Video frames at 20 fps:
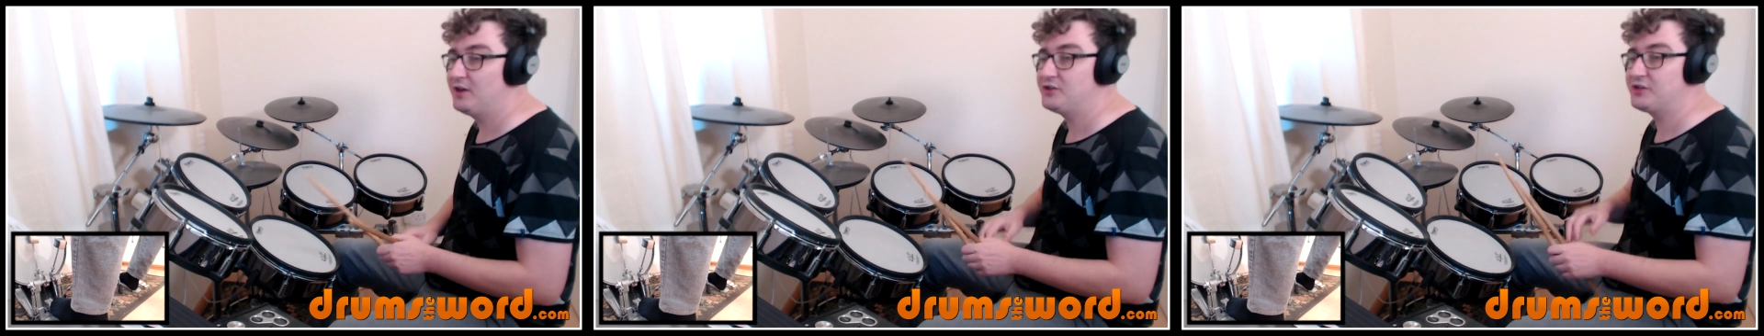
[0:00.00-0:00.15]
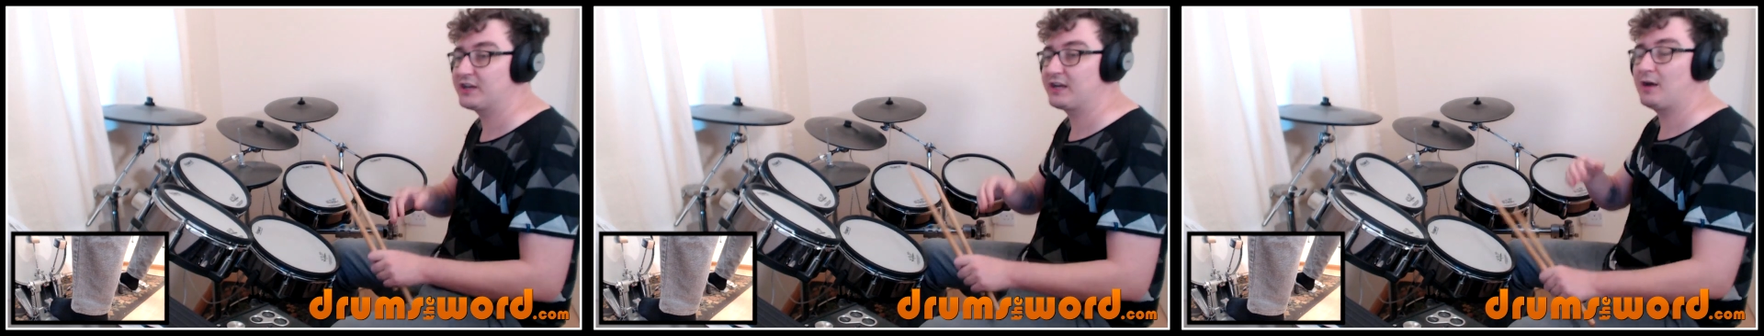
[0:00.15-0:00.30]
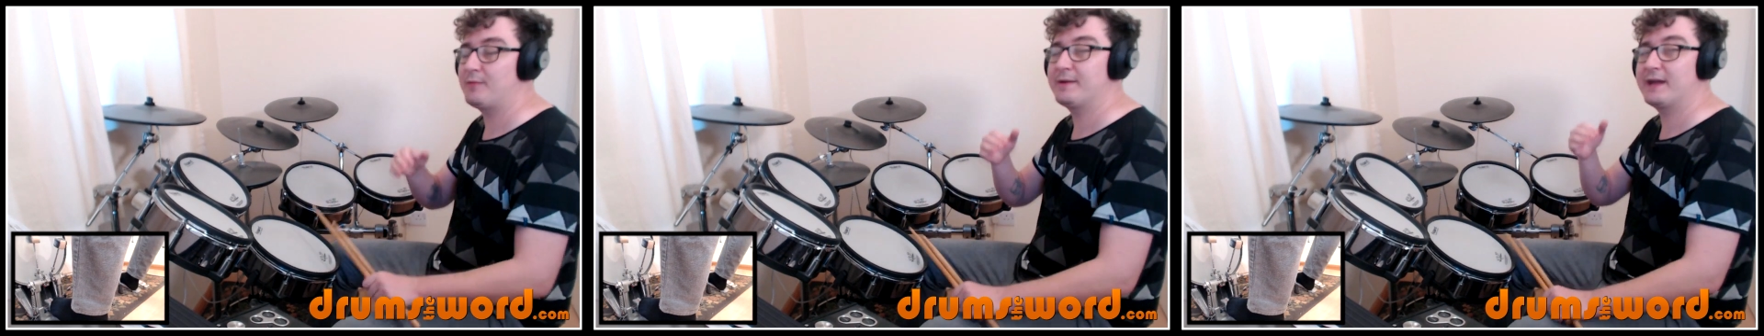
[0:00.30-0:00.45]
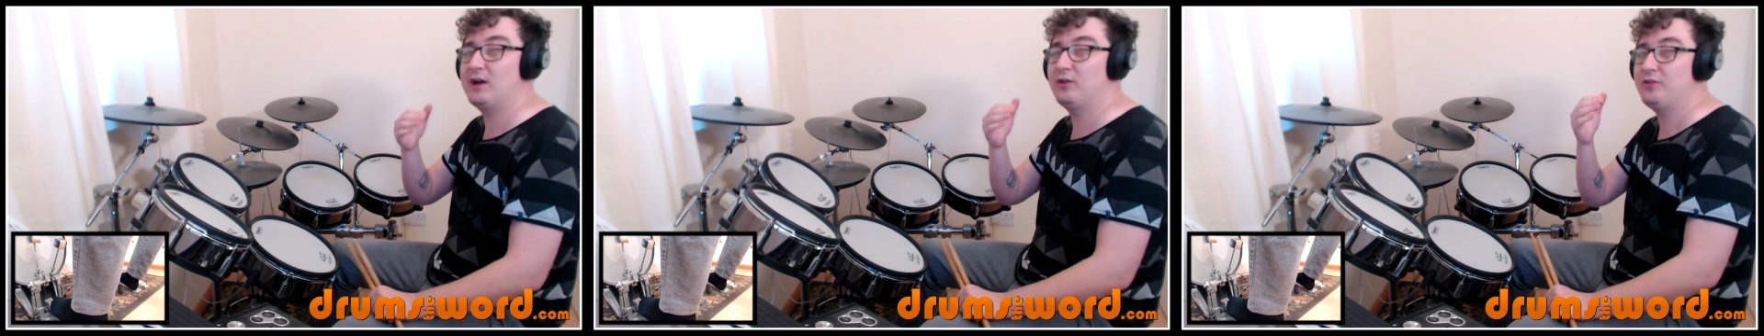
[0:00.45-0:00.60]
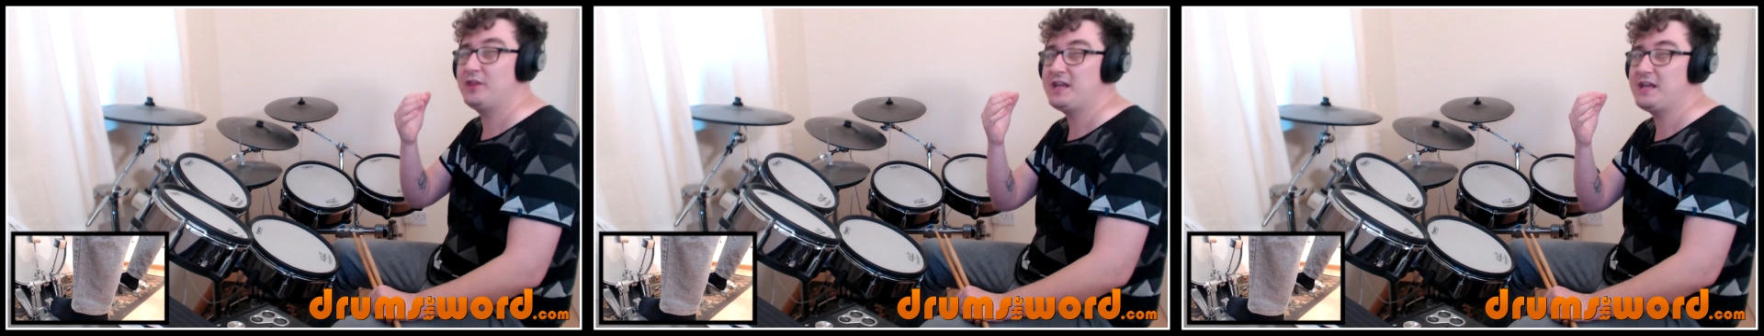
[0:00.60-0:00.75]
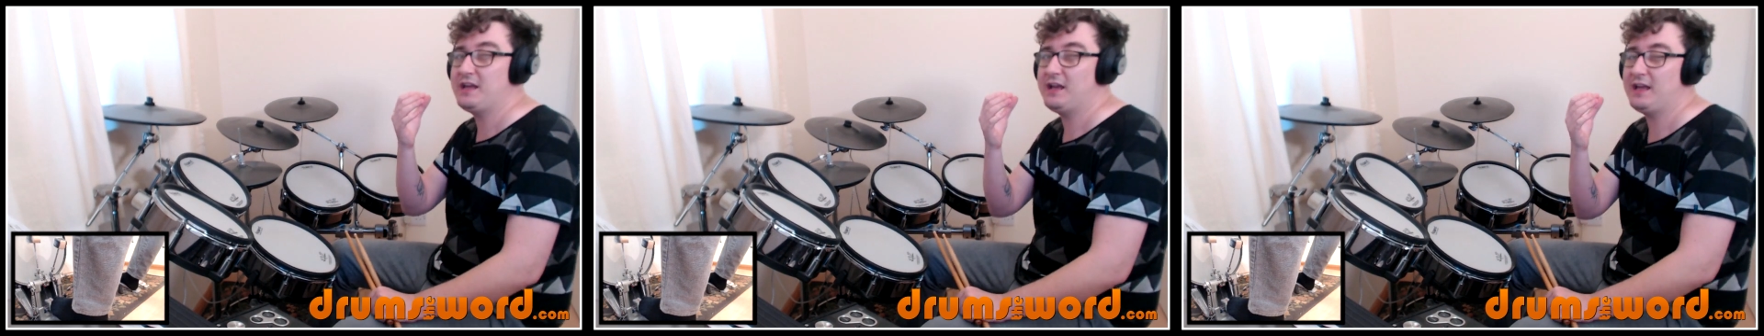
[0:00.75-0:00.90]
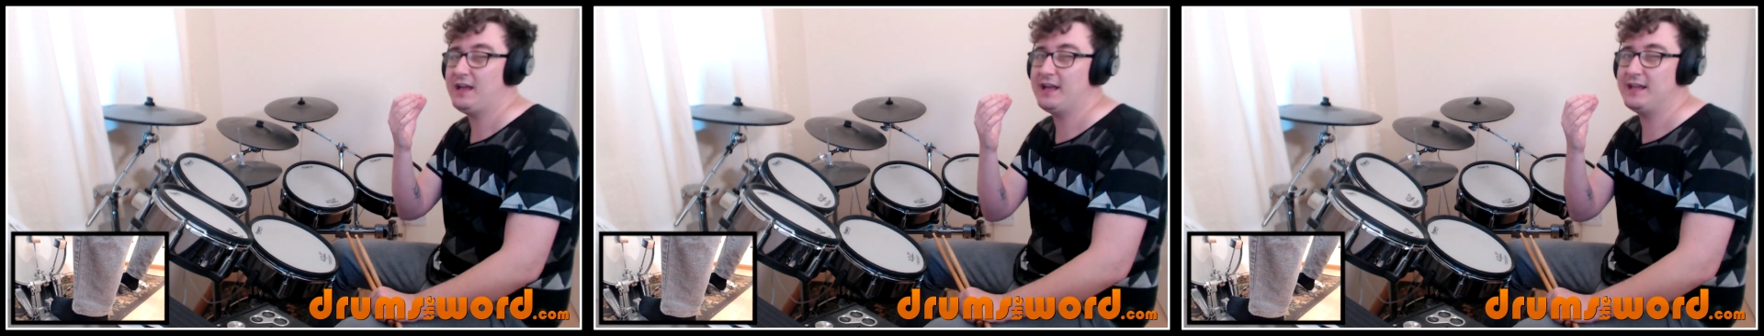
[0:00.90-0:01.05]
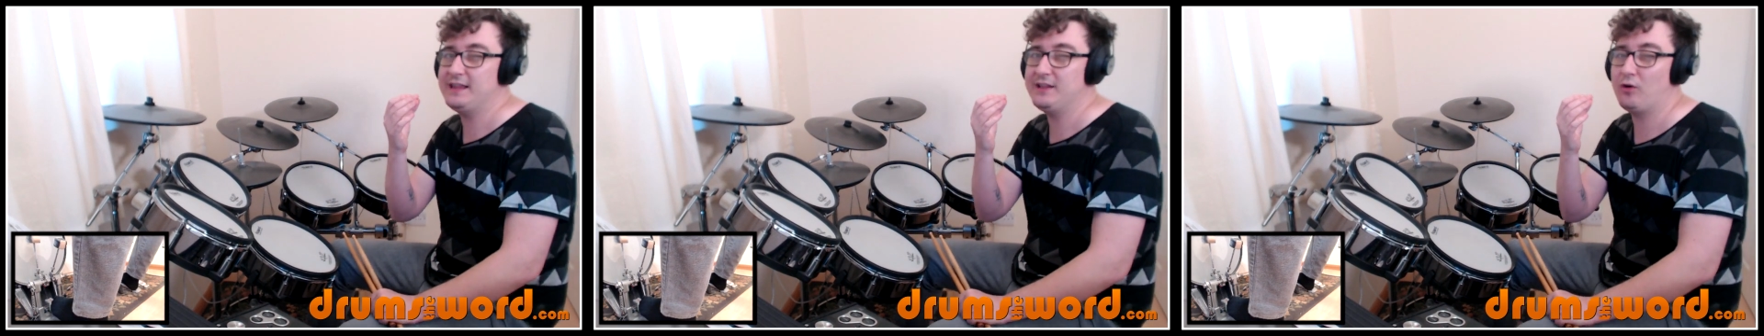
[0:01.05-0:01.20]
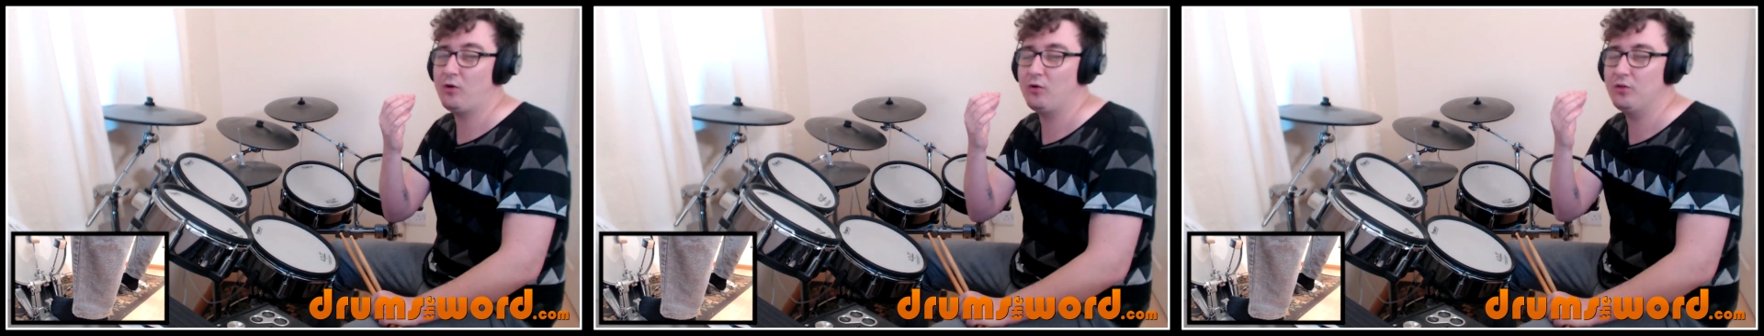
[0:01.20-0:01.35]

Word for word: so coming on the in the,